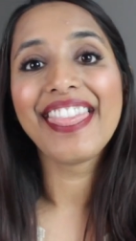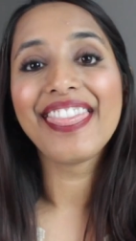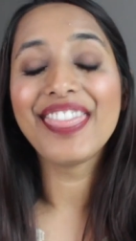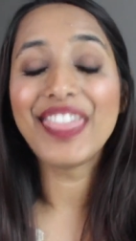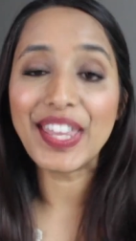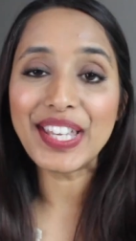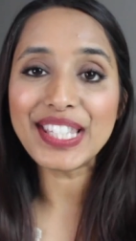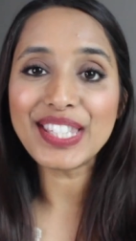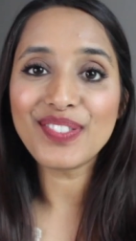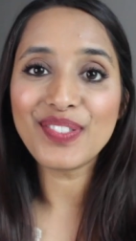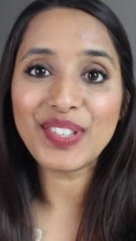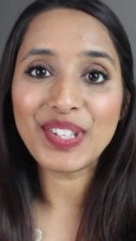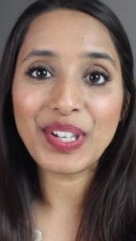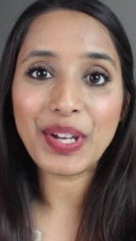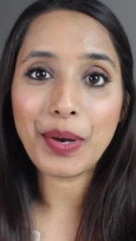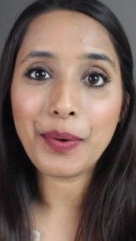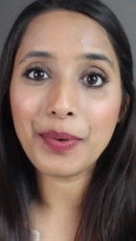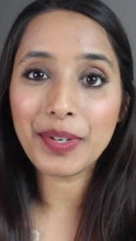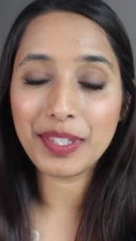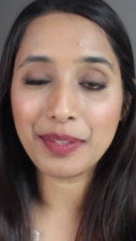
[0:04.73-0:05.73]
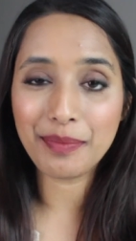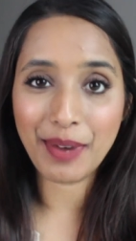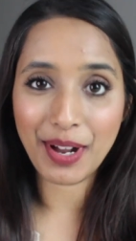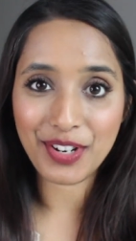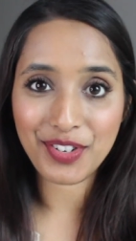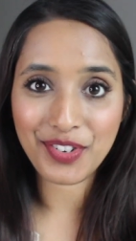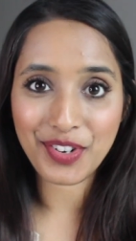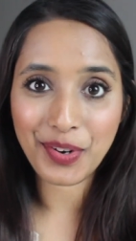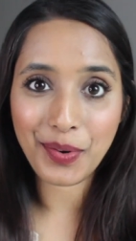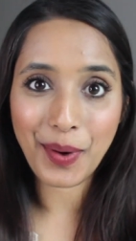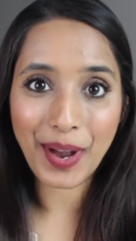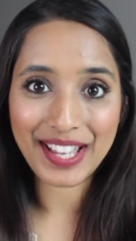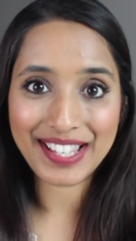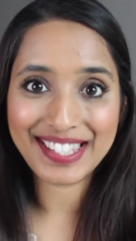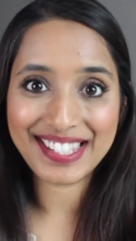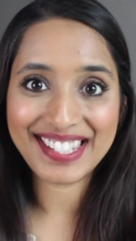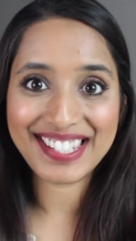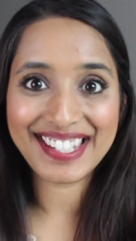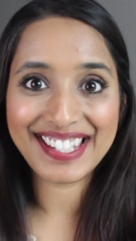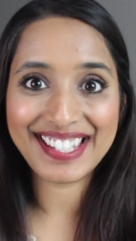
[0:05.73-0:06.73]
This video was much
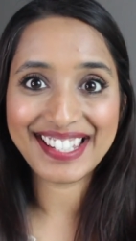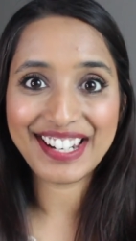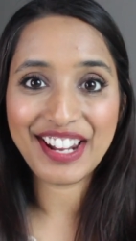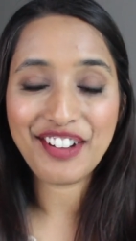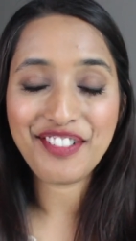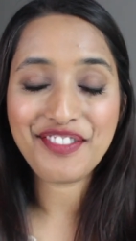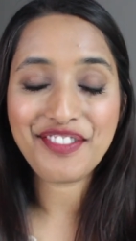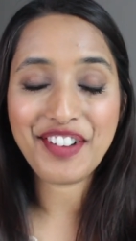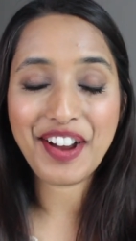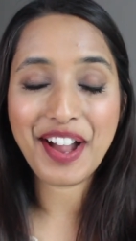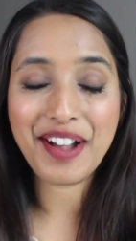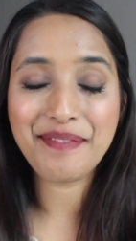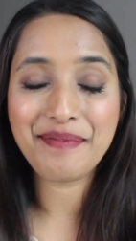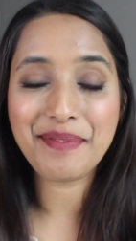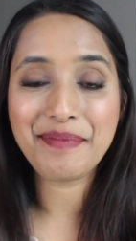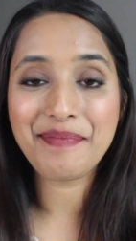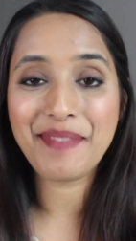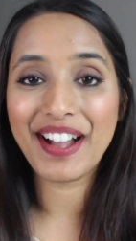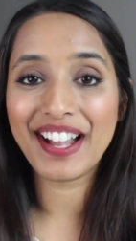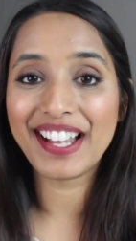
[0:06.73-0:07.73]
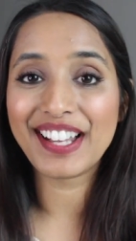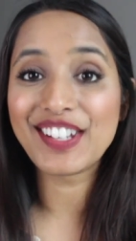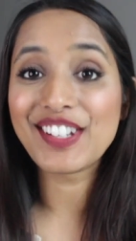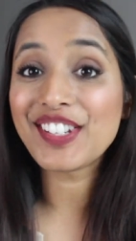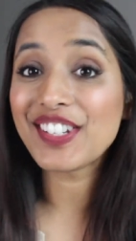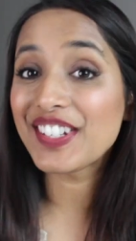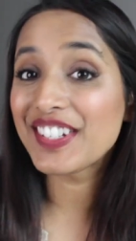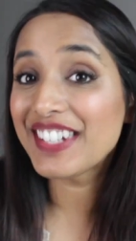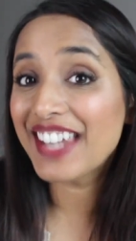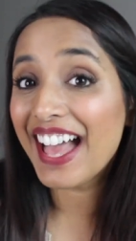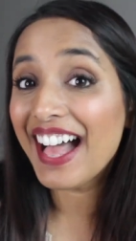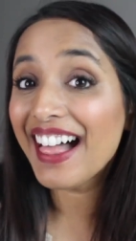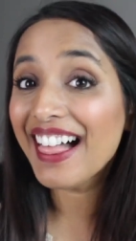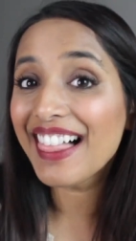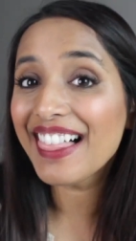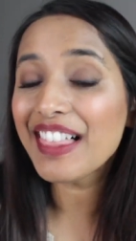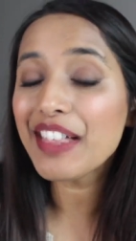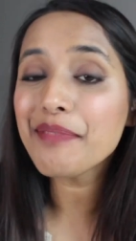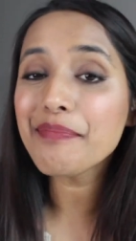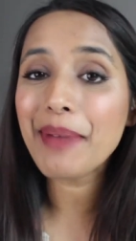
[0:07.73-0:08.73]
requested from my
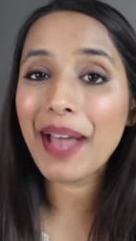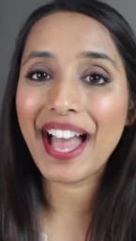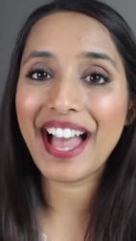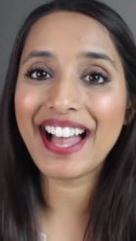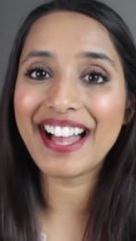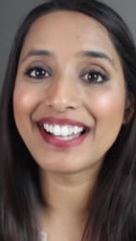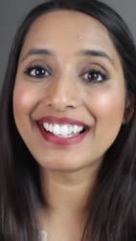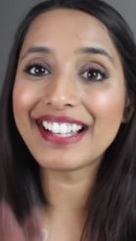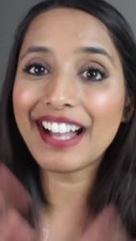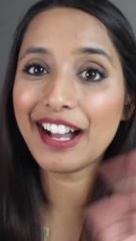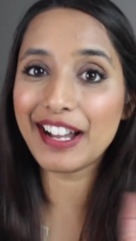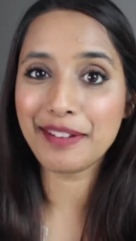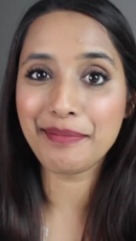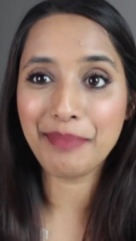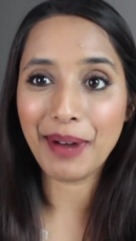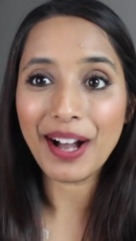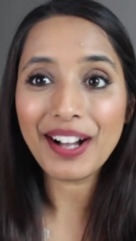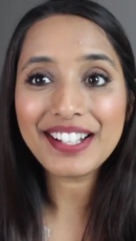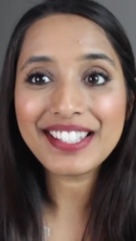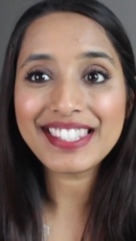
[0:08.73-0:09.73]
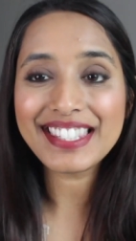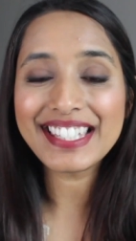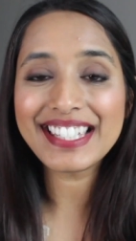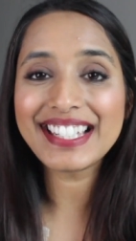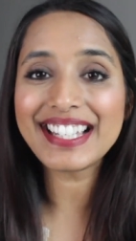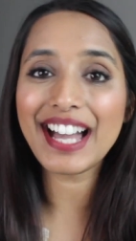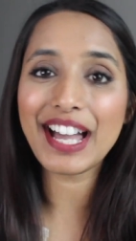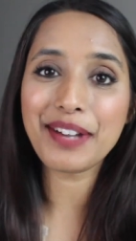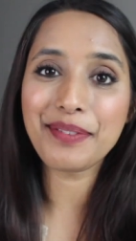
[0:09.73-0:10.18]
Chanel bag unboxing.